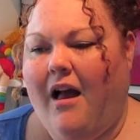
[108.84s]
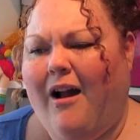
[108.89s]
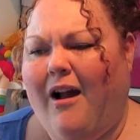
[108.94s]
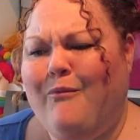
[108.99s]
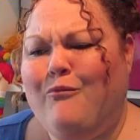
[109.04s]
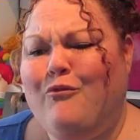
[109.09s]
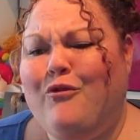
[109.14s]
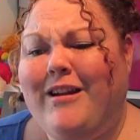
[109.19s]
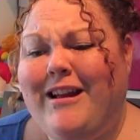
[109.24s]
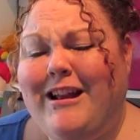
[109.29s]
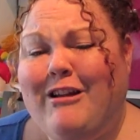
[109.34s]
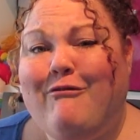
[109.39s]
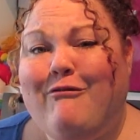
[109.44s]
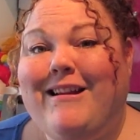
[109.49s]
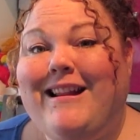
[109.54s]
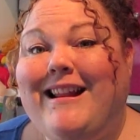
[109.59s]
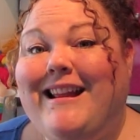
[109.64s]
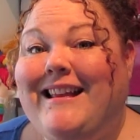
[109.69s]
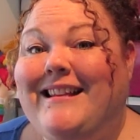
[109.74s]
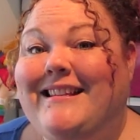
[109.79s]
I'm really,
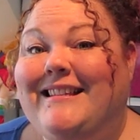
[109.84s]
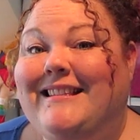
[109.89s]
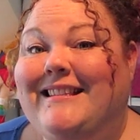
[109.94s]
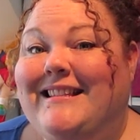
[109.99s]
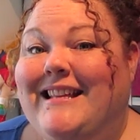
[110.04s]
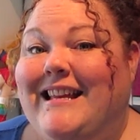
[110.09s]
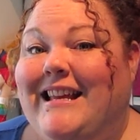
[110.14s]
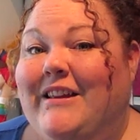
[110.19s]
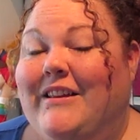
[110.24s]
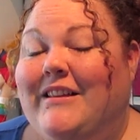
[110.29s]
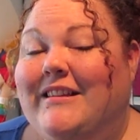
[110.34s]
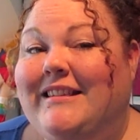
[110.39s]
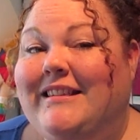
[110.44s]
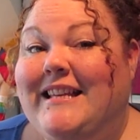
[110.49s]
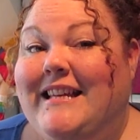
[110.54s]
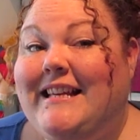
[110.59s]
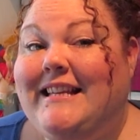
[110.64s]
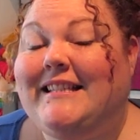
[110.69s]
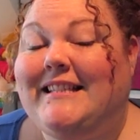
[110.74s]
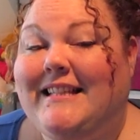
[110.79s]
really into
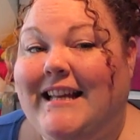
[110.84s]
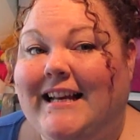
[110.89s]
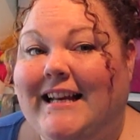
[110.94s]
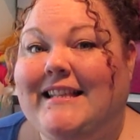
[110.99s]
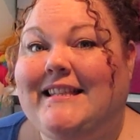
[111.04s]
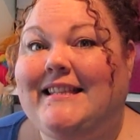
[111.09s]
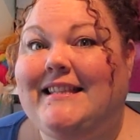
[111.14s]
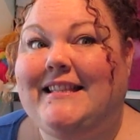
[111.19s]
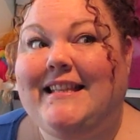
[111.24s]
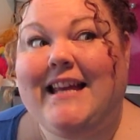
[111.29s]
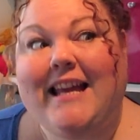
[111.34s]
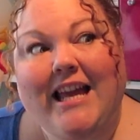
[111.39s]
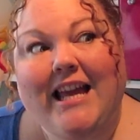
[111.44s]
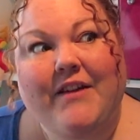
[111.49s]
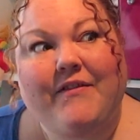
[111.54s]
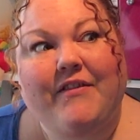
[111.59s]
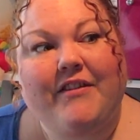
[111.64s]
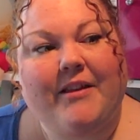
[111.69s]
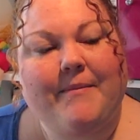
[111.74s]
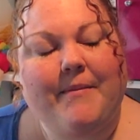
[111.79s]
C-Stick
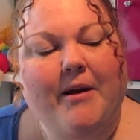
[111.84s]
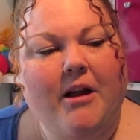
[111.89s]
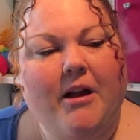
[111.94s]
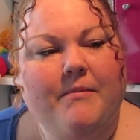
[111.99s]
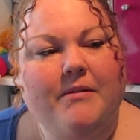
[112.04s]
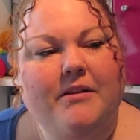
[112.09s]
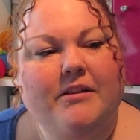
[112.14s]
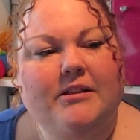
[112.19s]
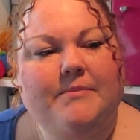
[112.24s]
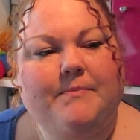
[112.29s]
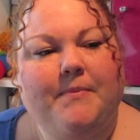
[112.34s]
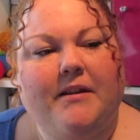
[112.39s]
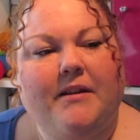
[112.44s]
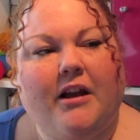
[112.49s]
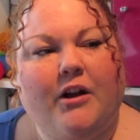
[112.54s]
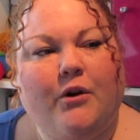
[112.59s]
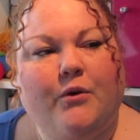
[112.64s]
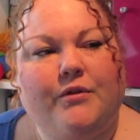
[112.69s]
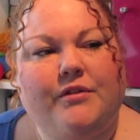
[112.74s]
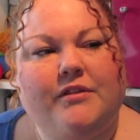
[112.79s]
Steve at the moment, but
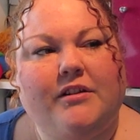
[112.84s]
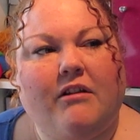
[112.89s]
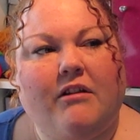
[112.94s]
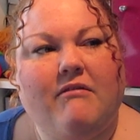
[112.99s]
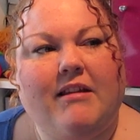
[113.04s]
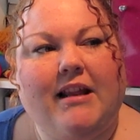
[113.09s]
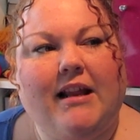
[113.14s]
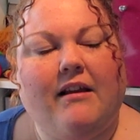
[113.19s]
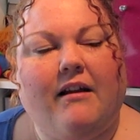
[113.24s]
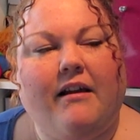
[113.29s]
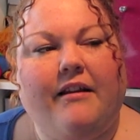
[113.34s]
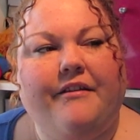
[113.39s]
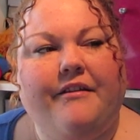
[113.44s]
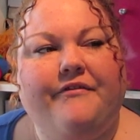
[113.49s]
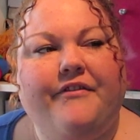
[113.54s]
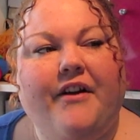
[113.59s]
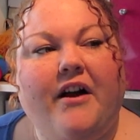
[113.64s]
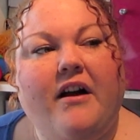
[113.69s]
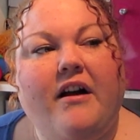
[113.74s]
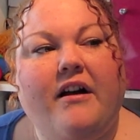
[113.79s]
I also really like
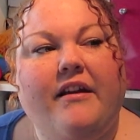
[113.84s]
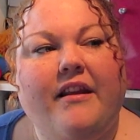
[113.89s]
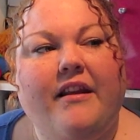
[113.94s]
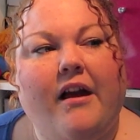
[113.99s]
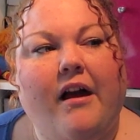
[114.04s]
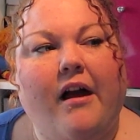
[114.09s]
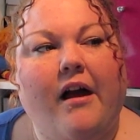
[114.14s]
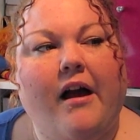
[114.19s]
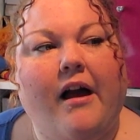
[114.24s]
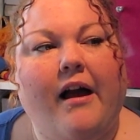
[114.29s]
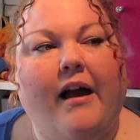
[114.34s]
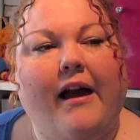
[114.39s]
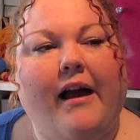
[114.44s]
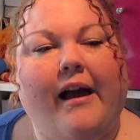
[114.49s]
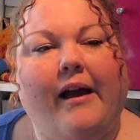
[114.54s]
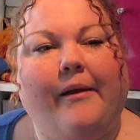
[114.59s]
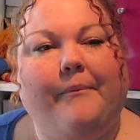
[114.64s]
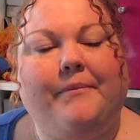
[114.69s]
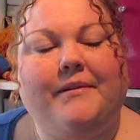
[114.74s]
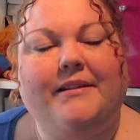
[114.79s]
Nirvana
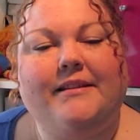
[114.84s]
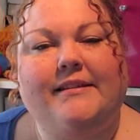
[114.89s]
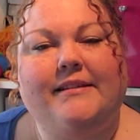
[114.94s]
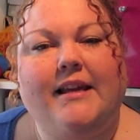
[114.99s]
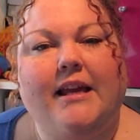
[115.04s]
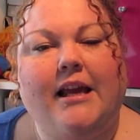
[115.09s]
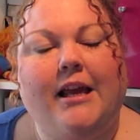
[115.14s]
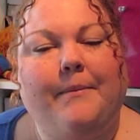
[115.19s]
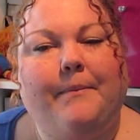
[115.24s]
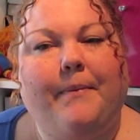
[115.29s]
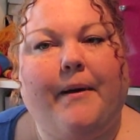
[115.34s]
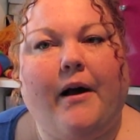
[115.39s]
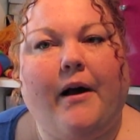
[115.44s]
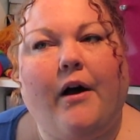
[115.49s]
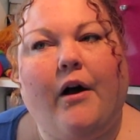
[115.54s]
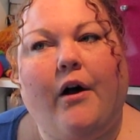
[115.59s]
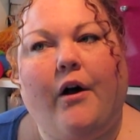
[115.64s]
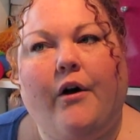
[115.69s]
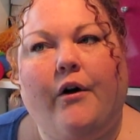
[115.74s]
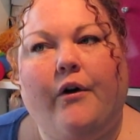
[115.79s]
and
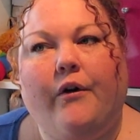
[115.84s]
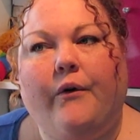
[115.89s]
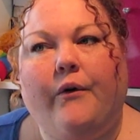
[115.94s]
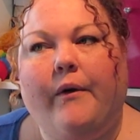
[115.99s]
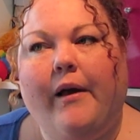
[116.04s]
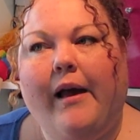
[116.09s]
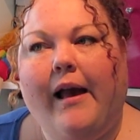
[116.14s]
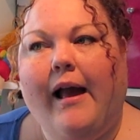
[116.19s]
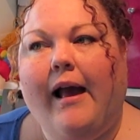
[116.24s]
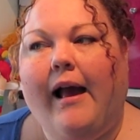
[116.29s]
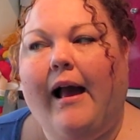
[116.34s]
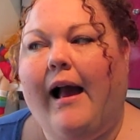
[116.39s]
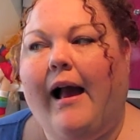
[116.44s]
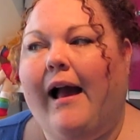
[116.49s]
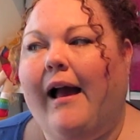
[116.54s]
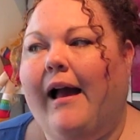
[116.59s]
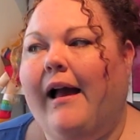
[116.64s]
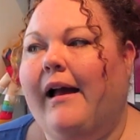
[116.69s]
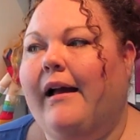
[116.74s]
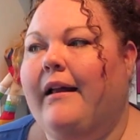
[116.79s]
Placebo
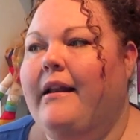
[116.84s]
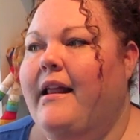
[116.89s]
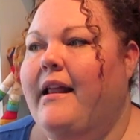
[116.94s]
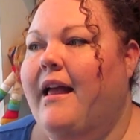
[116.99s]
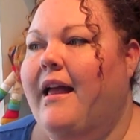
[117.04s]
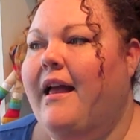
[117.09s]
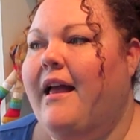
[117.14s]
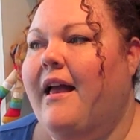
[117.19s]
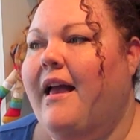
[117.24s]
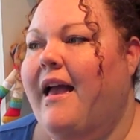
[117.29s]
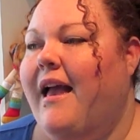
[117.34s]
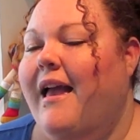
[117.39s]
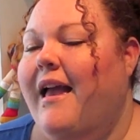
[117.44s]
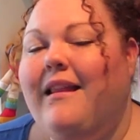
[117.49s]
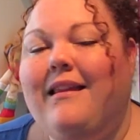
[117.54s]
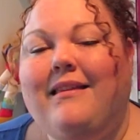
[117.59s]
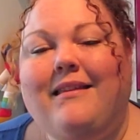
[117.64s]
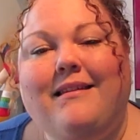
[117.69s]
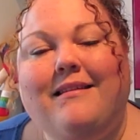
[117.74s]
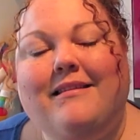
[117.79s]
and
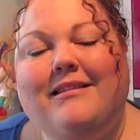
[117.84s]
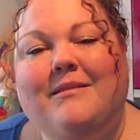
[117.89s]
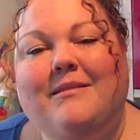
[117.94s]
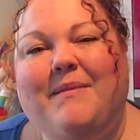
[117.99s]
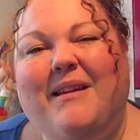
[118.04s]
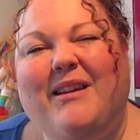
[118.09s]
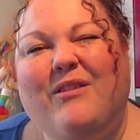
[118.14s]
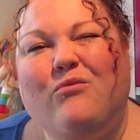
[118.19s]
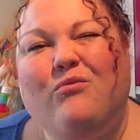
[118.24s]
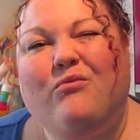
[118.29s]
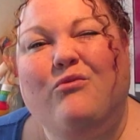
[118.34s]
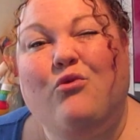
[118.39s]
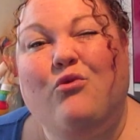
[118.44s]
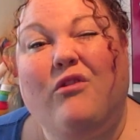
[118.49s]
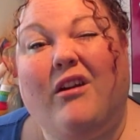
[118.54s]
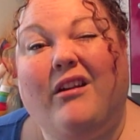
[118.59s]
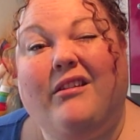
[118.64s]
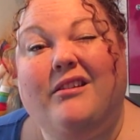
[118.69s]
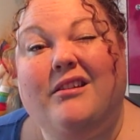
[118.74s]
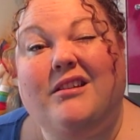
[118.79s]
anything that's a bit
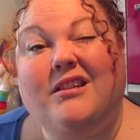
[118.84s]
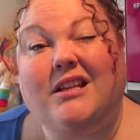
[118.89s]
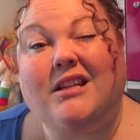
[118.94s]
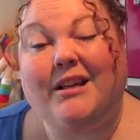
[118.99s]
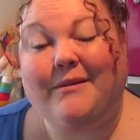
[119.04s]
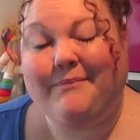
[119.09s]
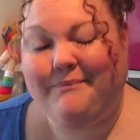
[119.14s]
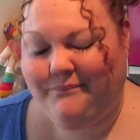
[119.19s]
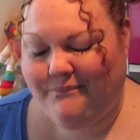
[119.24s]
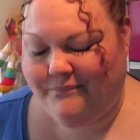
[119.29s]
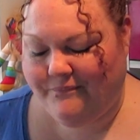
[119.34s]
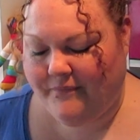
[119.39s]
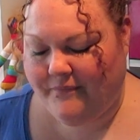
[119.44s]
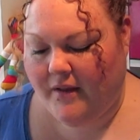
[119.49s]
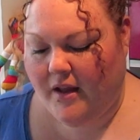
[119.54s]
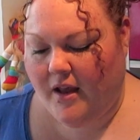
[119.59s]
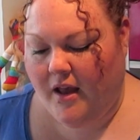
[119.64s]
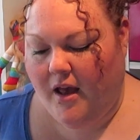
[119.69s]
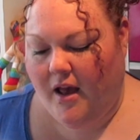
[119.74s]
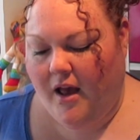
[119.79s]
grungy.
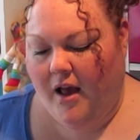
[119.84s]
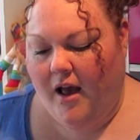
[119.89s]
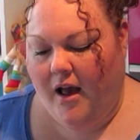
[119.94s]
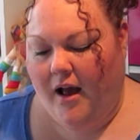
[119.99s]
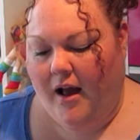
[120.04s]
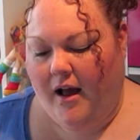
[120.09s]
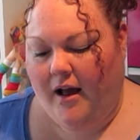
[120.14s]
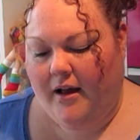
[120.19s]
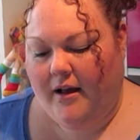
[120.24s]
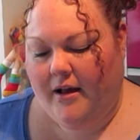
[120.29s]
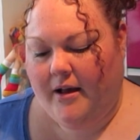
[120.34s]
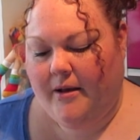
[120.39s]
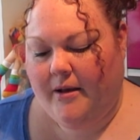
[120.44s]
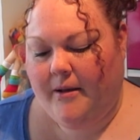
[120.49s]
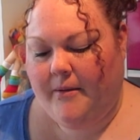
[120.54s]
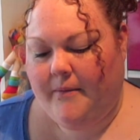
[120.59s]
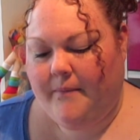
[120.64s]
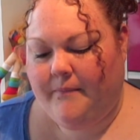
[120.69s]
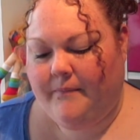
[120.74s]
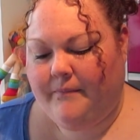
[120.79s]

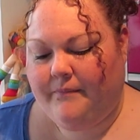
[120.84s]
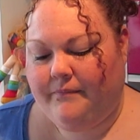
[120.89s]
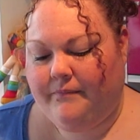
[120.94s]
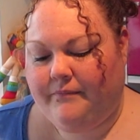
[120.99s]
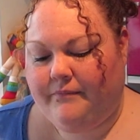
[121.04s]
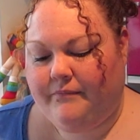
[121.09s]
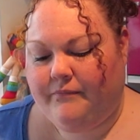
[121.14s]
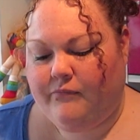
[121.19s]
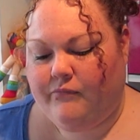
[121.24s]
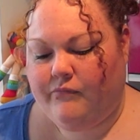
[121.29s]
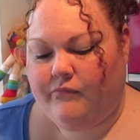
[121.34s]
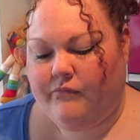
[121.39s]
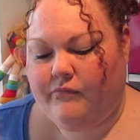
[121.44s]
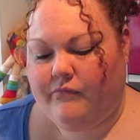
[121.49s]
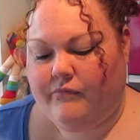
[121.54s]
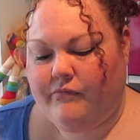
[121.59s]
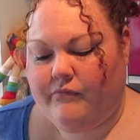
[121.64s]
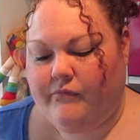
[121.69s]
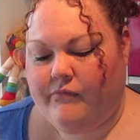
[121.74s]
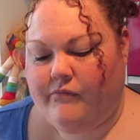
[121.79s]

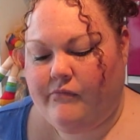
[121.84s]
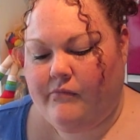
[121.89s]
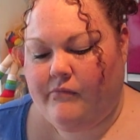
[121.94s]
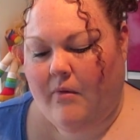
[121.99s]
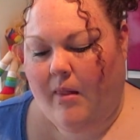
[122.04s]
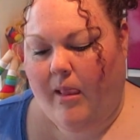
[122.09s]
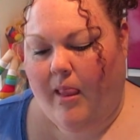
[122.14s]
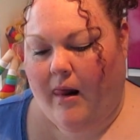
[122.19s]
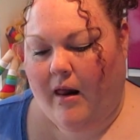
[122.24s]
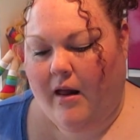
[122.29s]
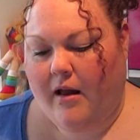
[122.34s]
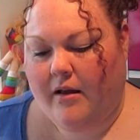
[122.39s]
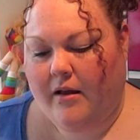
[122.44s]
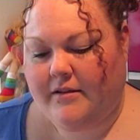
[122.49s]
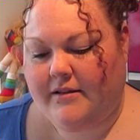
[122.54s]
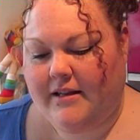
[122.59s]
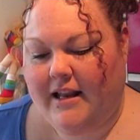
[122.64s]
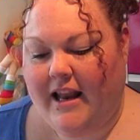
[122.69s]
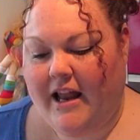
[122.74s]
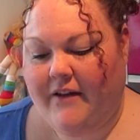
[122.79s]

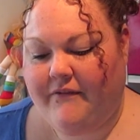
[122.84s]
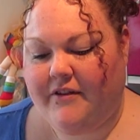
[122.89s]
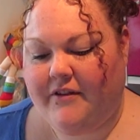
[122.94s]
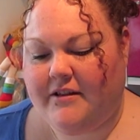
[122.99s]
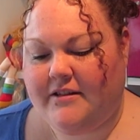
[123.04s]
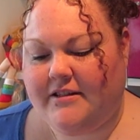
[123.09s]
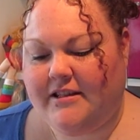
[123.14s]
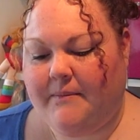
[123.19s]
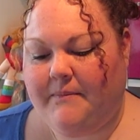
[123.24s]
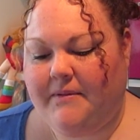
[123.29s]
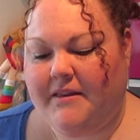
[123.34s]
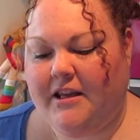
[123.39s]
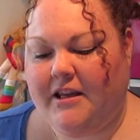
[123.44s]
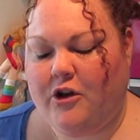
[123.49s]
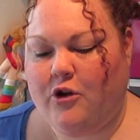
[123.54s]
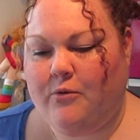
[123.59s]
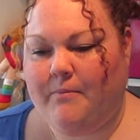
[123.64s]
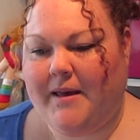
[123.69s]
11, something you